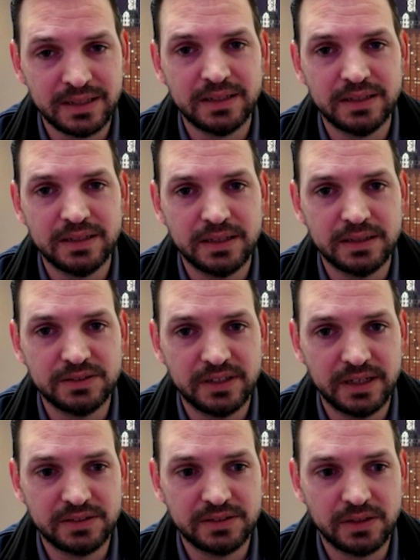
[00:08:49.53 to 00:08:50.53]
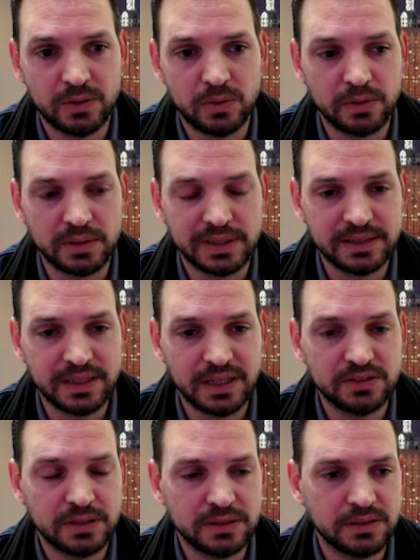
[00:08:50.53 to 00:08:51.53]
and change the whole
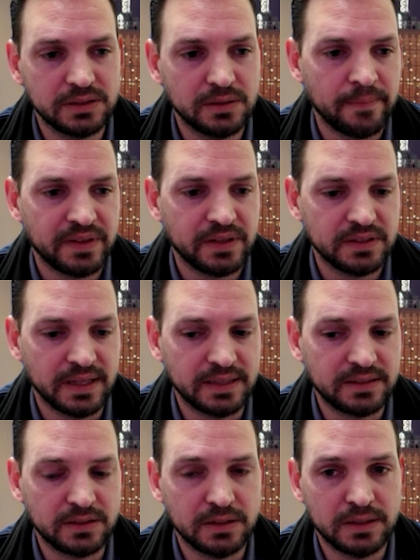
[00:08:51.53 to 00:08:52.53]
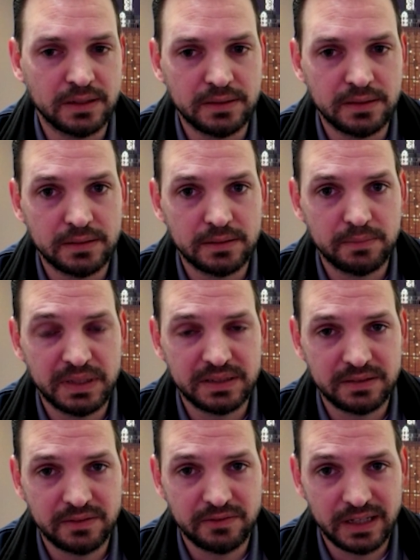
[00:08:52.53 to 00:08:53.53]
organization. So yeah, that's a good piece of
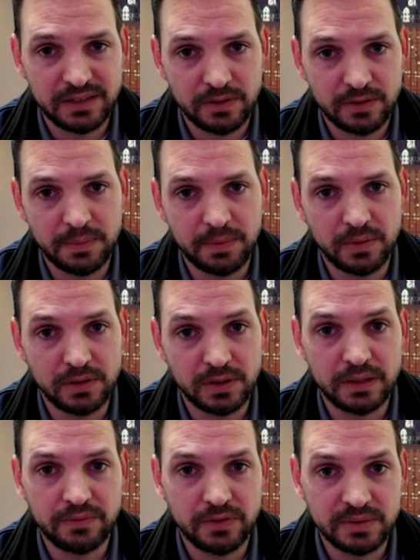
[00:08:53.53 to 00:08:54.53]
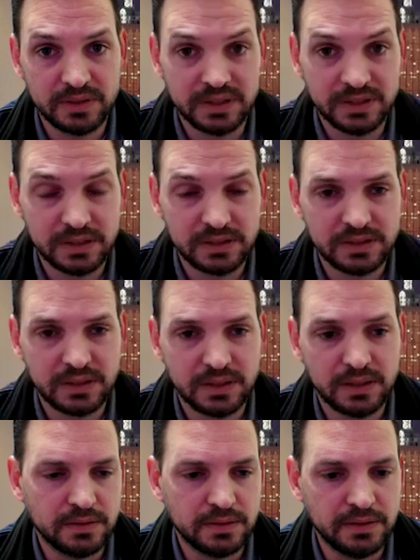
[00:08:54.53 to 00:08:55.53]
advice for people looking for positions.
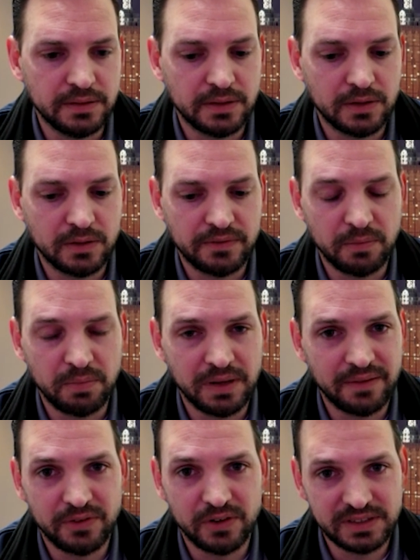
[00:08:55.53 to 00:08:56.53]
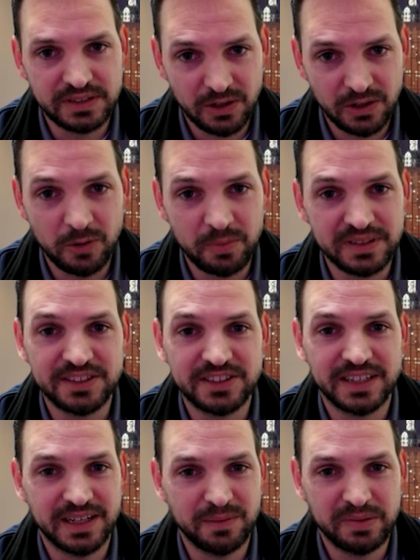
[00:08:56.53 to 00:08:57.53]
If you're applying for a COO position
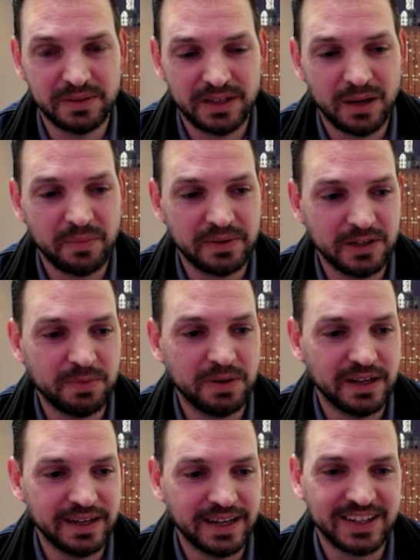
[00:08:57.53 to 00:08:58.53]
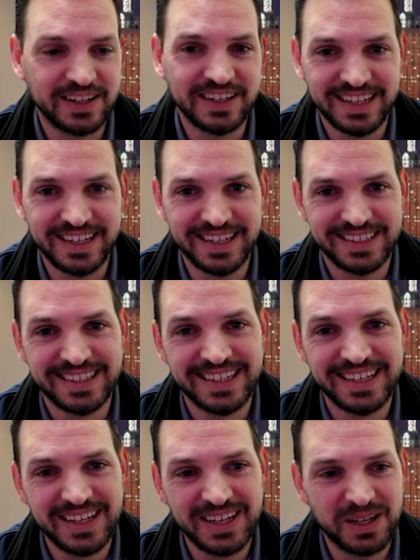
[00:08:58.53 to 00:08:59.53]
at a company, you're probably not going to get it
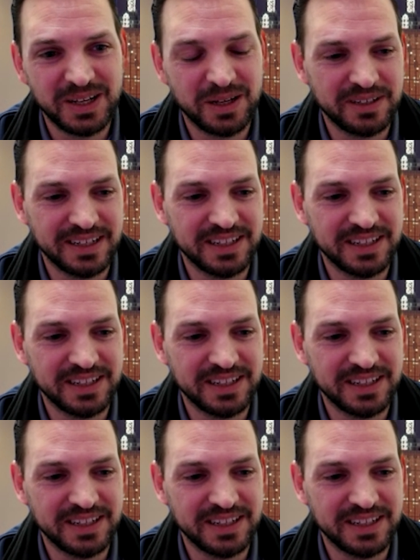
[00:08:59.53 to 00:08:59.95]
unless you